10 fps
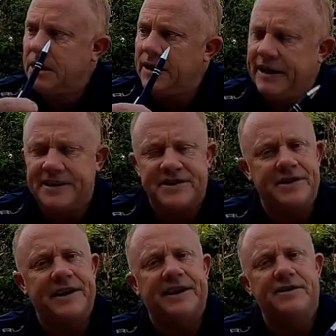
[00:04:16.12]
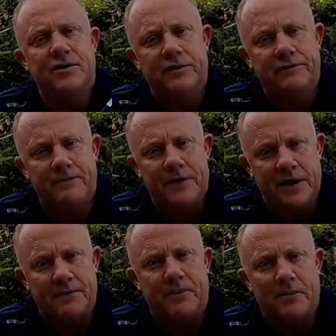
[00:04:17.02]
And it's the sort of
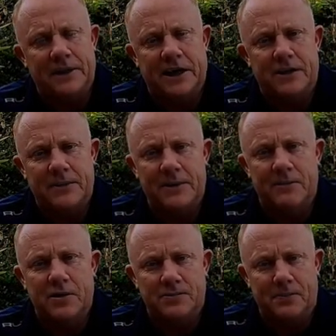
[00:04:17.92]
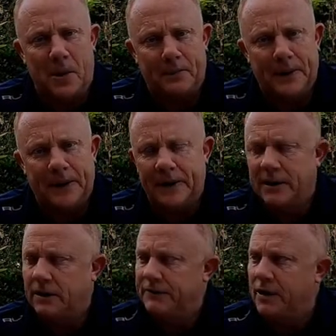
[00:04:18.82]
probably going to be the most popular
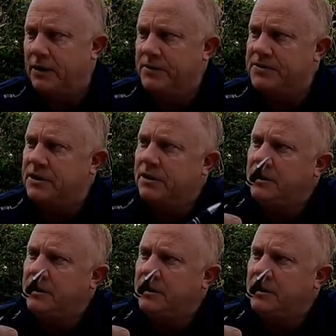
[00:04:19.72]
of those.